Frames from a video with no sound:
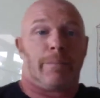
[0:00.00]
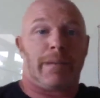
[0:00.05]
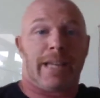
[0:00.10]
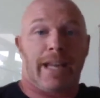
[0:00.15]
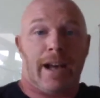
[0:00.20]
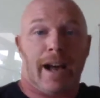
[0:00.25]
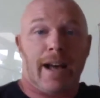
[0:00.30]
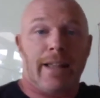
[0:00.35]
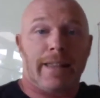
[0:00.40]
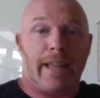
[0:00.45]

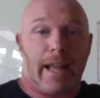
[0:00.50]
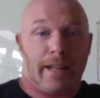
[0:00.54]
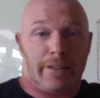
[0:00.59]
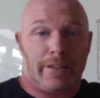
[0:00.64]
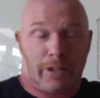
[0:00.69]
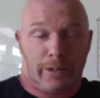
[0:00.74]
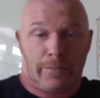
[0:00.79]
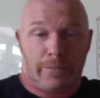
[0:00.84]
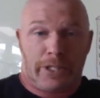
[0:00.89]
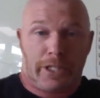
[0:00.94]
Beyond
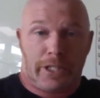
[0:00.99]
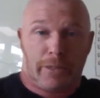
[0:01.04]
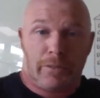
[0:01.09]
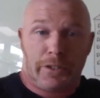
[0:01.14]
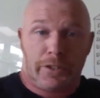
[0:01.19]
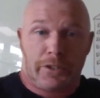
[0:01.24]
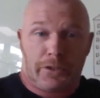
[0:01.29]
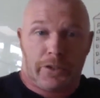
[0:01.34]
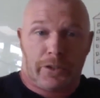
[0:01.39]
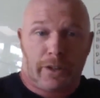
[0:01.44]
that term
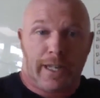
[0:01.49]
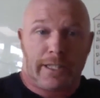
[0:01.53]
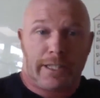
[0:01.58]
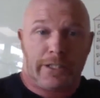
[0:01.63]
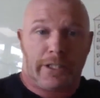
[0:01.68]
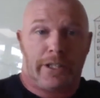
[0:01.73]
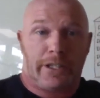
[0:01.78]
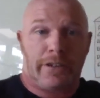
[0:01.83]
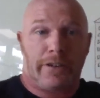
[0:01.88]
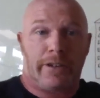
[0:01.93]
sheet, once you start
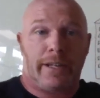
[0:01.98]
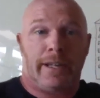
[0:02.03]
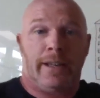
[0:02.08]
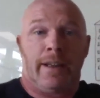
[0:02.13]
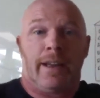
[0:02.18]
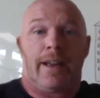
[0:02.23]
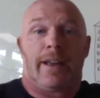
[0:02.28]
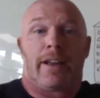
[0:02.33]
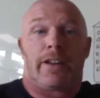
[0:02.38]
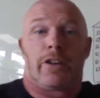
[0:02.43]

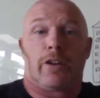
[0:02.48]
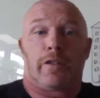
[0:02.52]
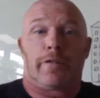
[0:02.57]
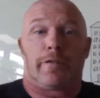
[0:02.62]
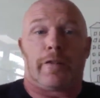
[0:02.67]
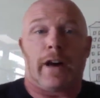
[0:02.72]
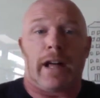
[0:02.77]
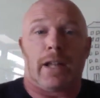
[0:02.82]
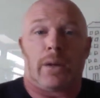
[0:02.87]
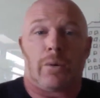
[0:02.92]
executing,
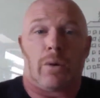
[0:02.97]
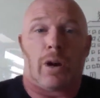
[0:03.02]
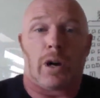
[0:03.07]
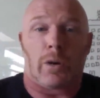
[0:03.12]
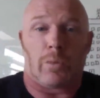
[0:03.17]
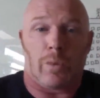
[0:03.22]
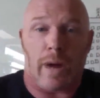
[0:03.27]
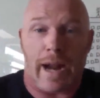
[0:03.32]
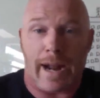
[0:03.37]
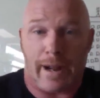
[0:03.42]
your
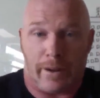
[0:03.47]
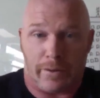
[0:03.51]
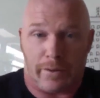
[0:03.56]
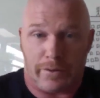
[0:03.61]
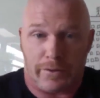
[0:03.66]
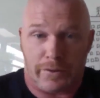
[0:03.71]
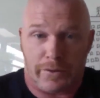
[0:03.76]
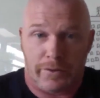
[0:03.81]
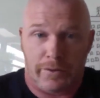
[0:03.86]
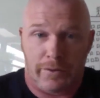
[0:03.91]
follow-on
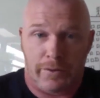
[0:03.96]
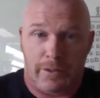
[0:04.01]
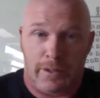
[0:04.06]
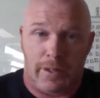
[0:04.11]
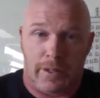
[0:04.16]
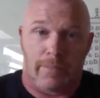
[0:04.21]
rounds,